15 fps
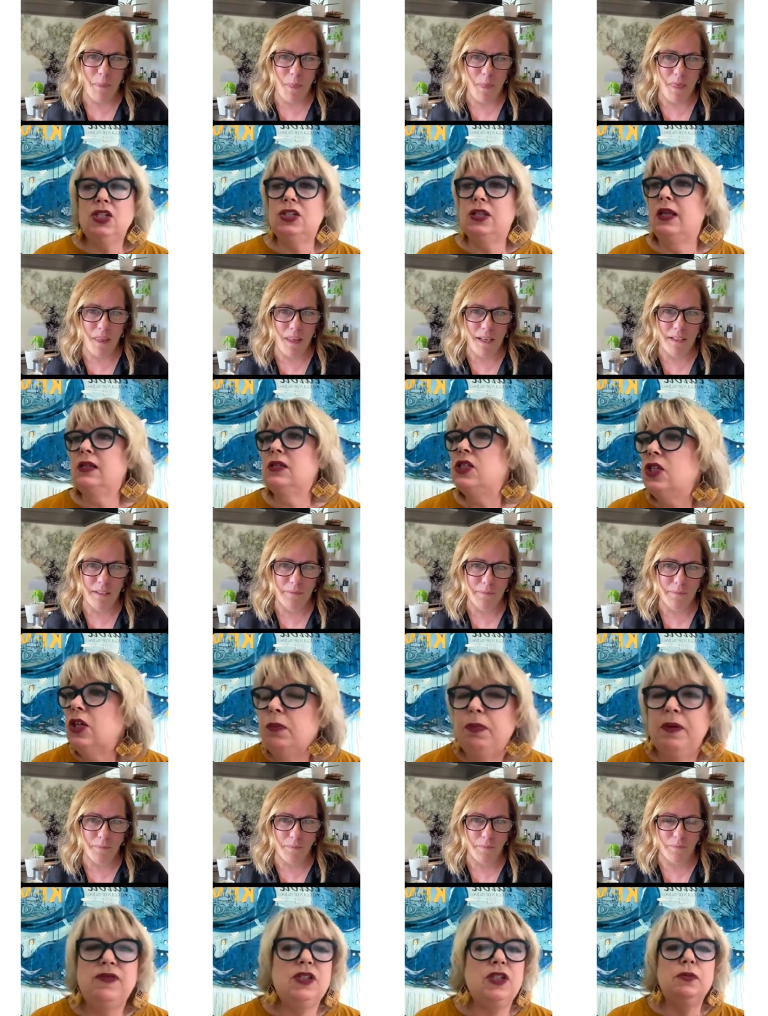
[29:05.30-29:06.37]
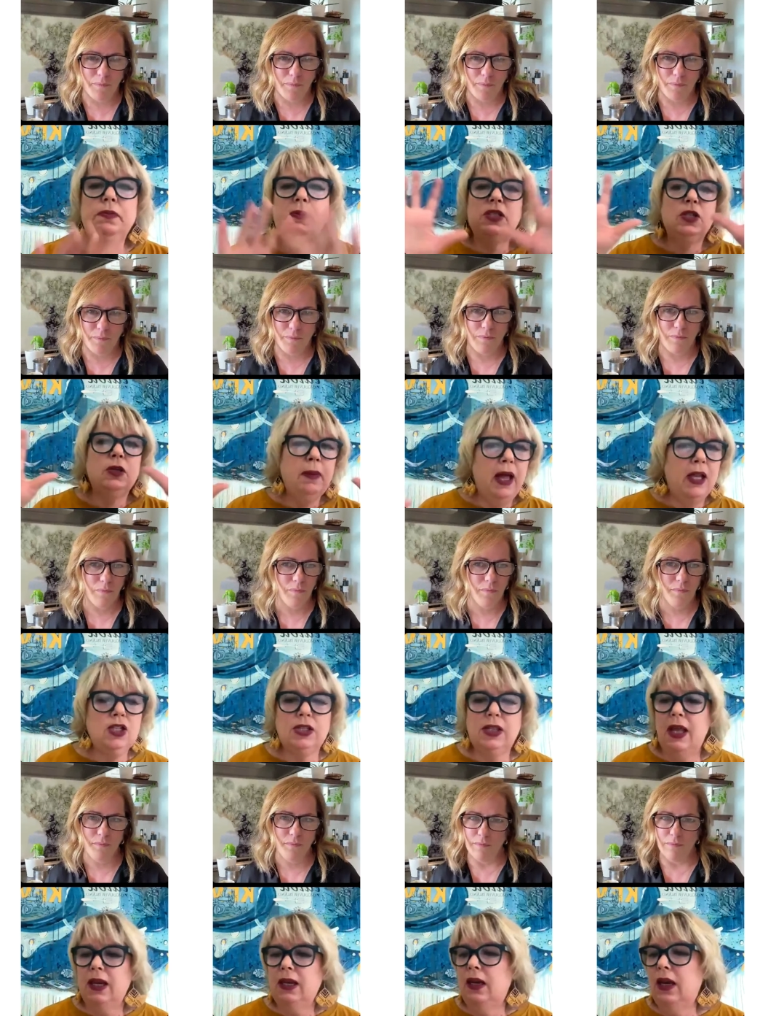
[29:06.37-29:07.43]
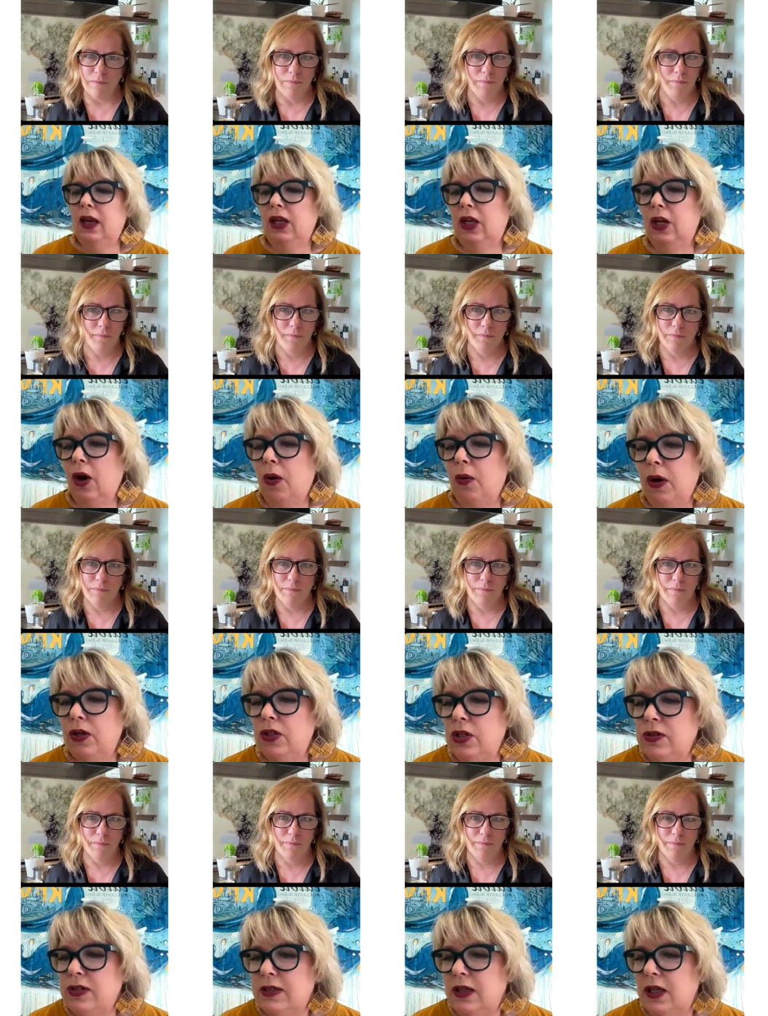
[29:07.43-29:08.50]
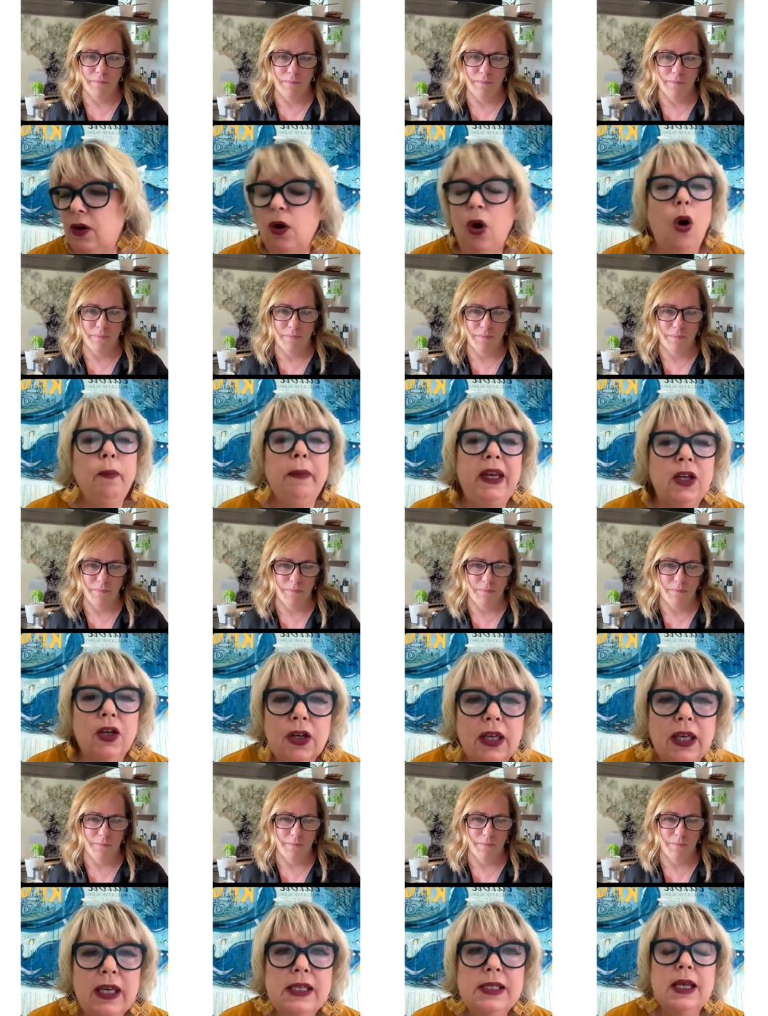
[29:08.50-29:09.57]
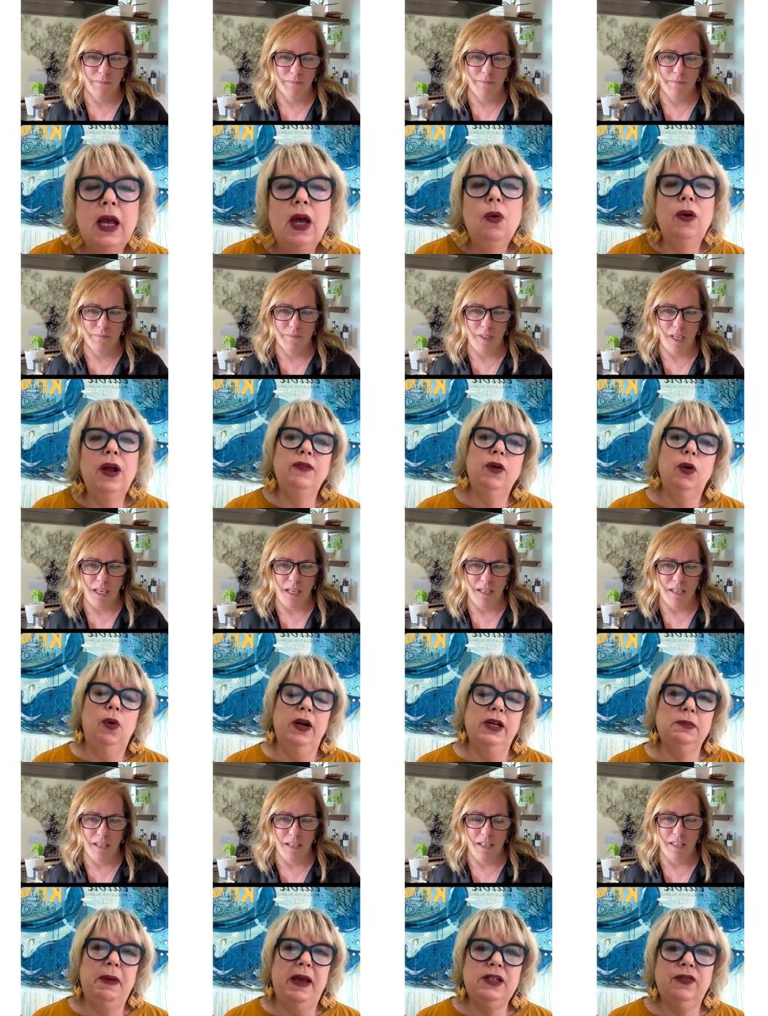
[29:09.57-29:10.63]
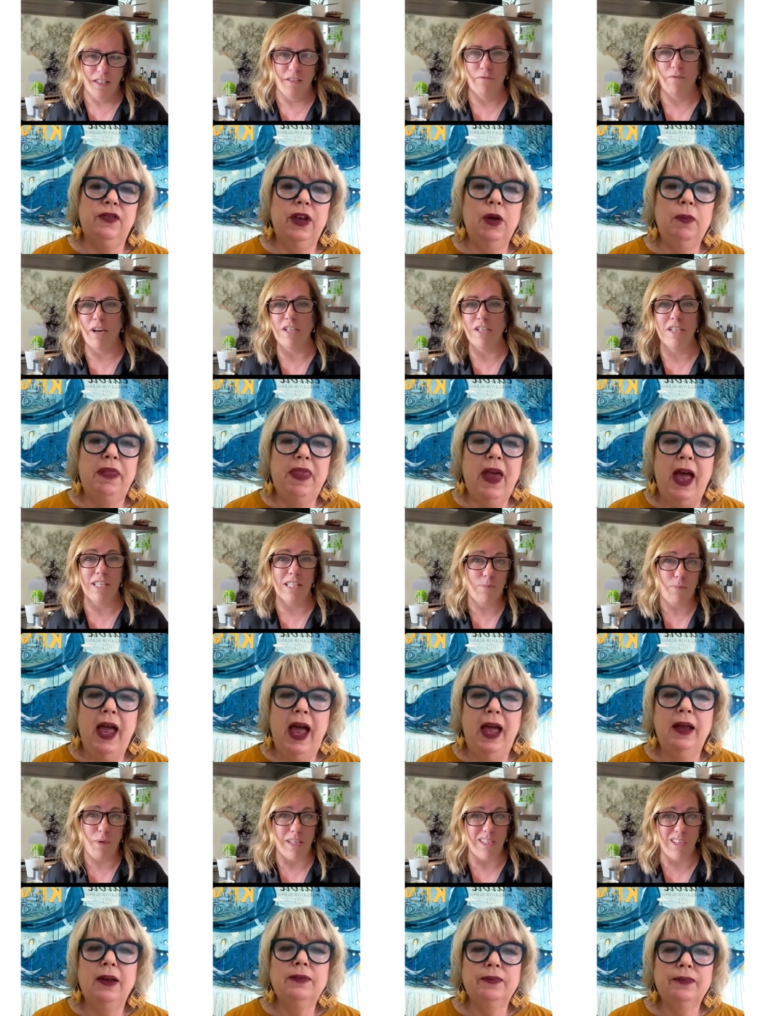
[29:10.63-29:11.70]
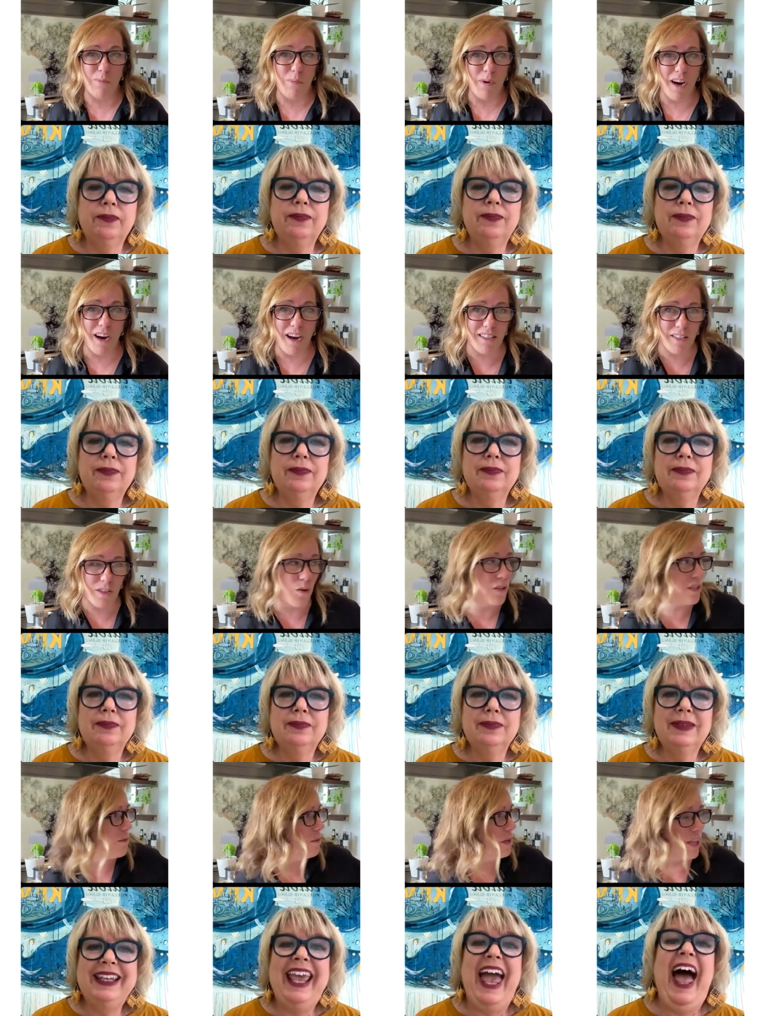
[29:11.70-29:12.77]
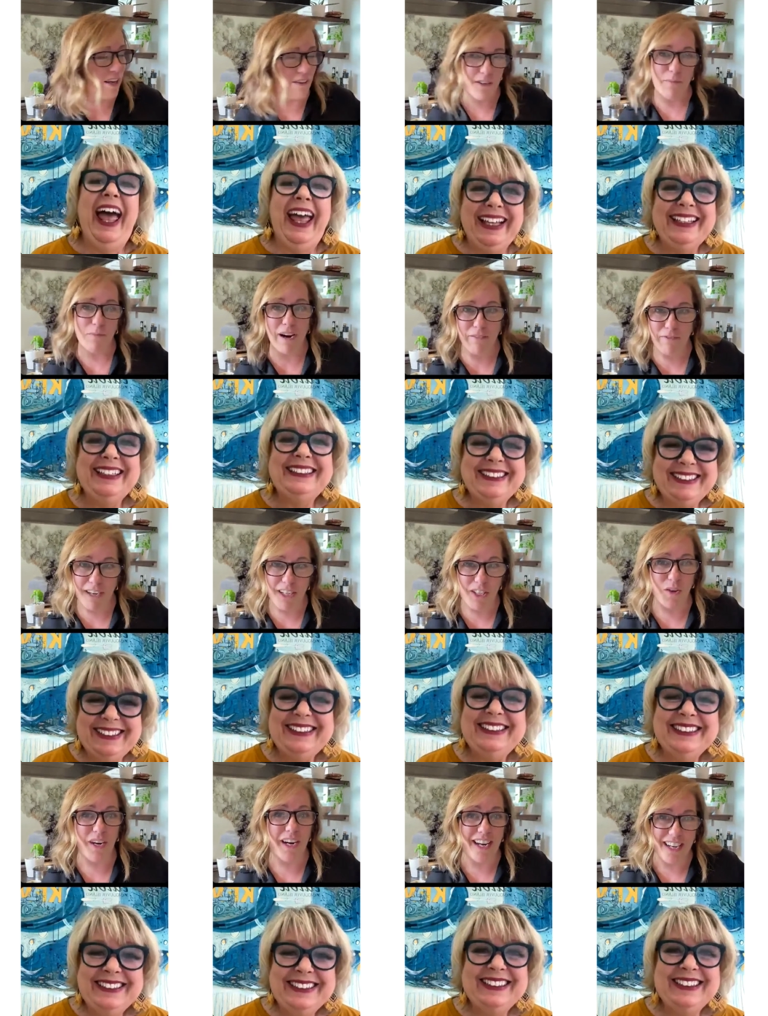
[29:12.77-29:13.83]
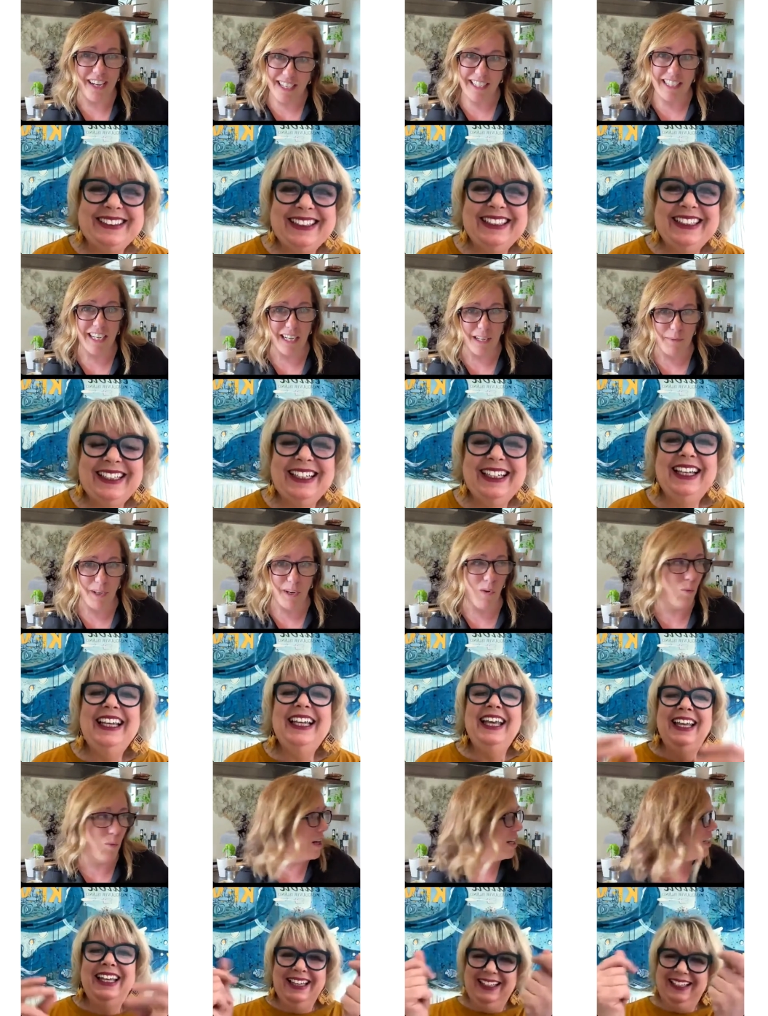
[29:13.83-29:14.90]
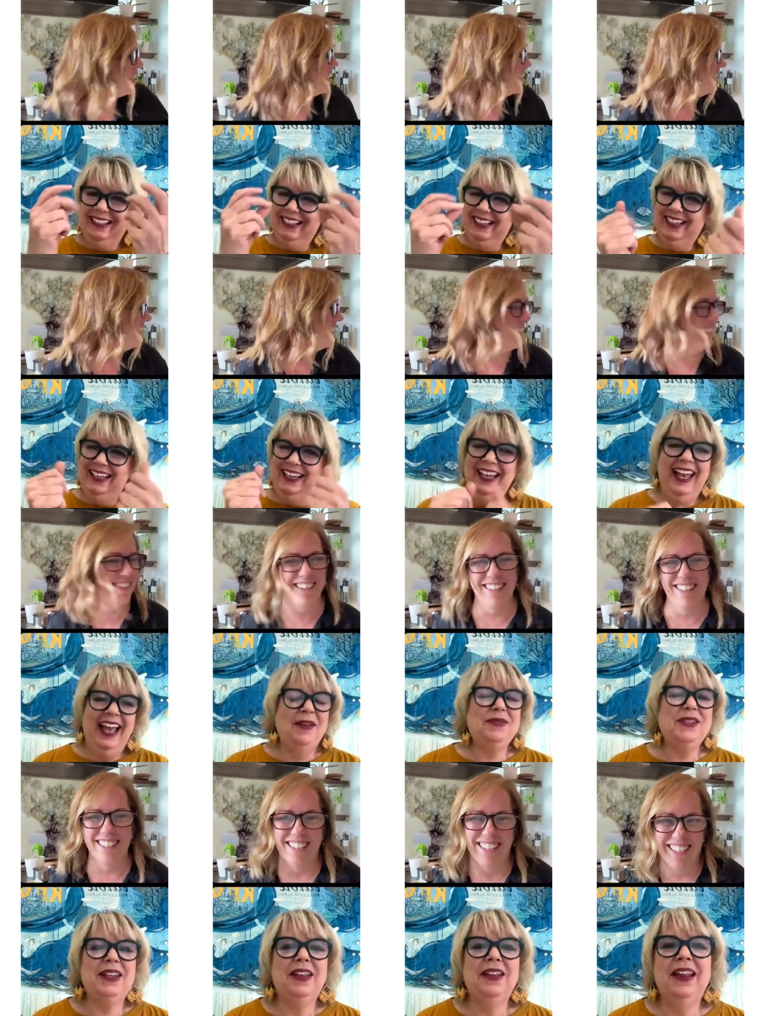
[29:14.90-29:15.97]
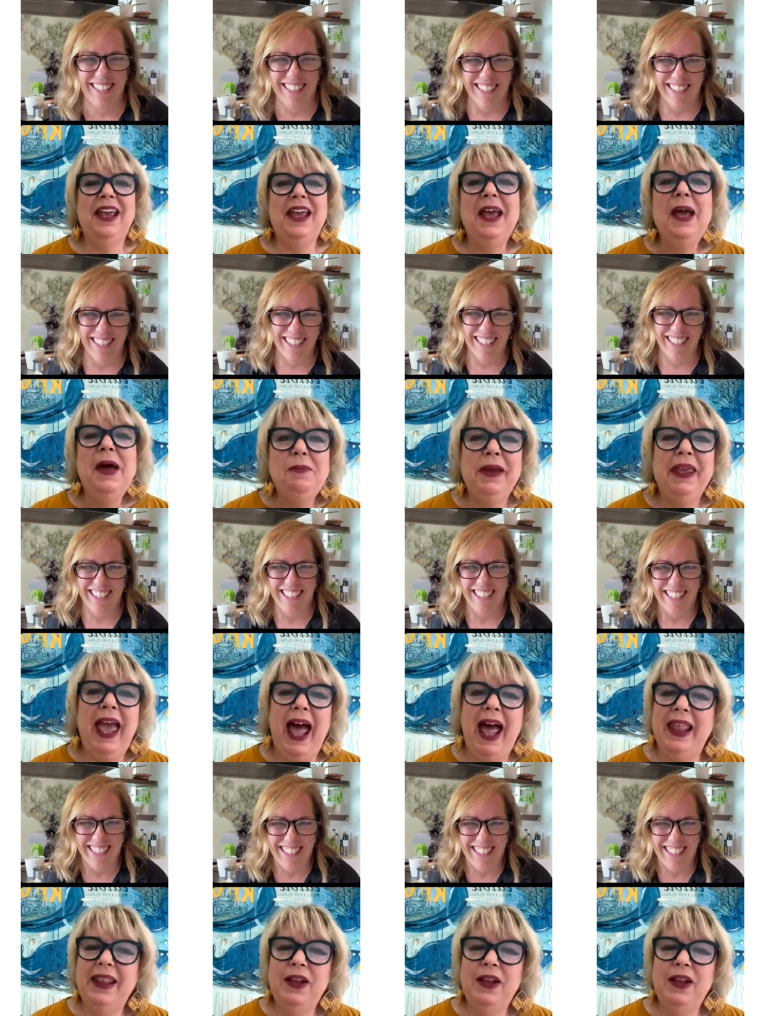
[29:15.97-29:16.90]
Speaker 1: then soup. If soup's too much, then you know do you know homemade cookies, whatever works best for you. The fresh
Speaker 2: Nespresso pods; those can be left at my front door anytime y'all want.
Speaker 1: Absolutely, but yeah, the